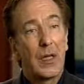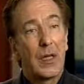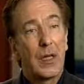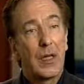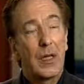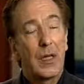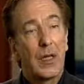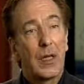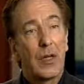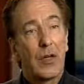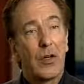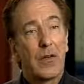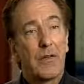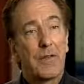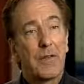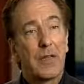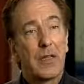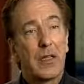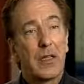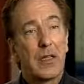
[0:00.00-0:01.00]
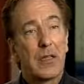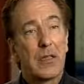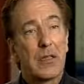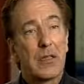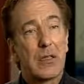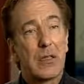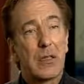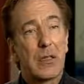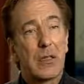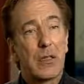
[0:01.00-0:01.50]
that often
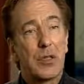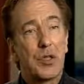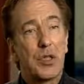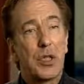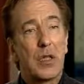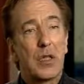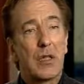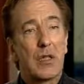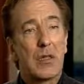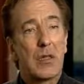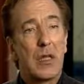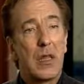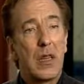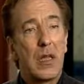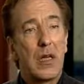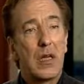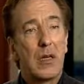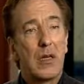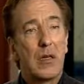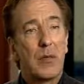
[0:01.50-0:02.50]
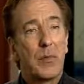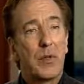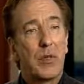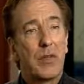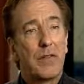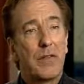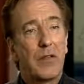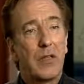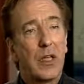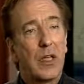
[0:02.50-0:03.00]
leads to little chinks in the
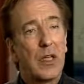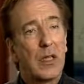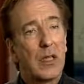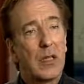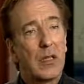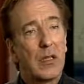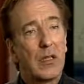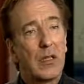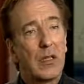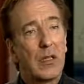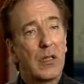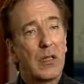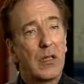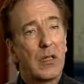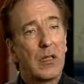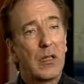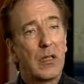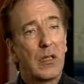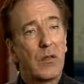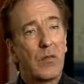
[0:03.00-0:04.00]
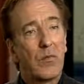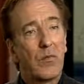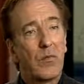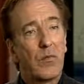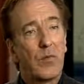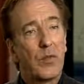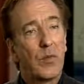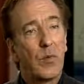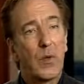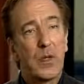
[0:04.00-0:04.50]
armour, if you like. And
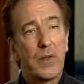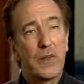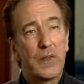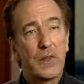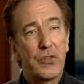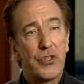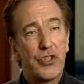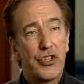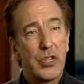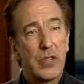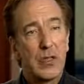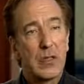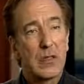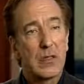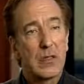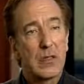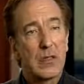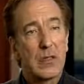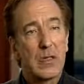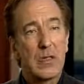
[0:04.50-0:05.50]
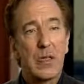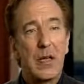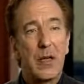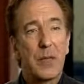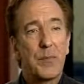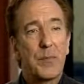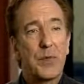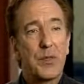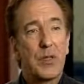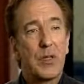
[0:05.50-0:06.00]
into one of those chinks
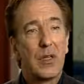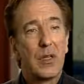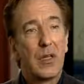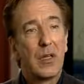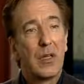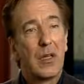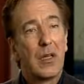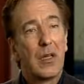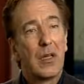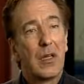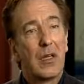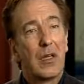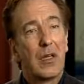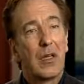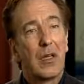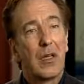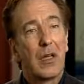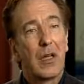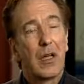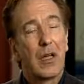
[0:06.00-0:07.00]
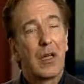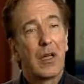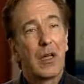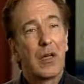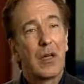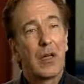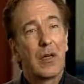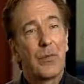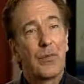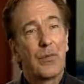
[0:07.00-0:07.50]
steps
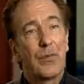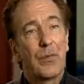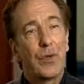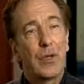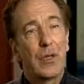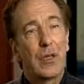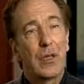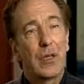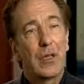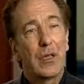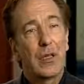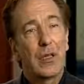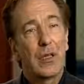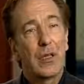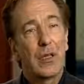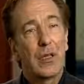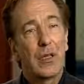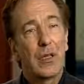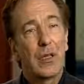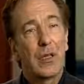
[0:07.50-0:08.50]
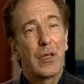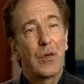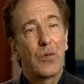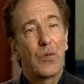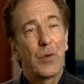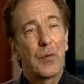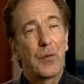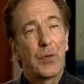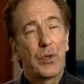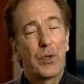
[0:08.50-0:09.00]
a young
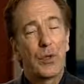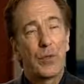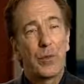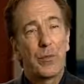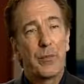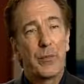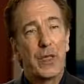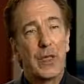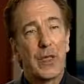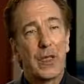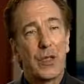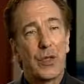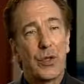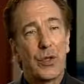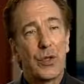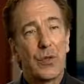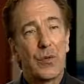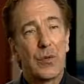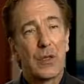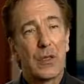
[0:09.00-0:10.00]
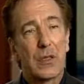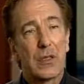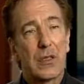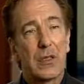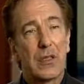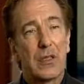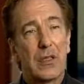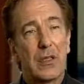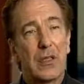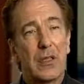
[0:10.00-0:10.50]
woman called Mia, who
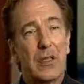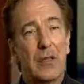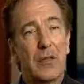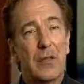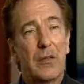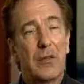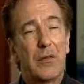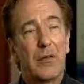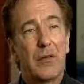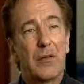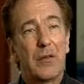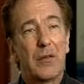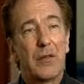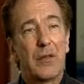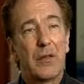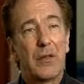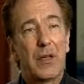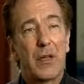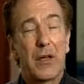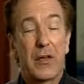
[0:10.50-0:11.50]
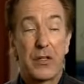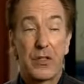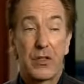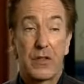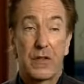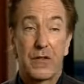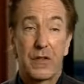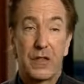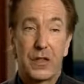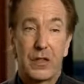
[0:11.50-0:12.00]
works in Harry's
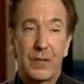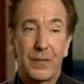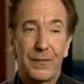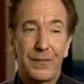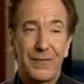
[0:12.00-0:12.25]
office.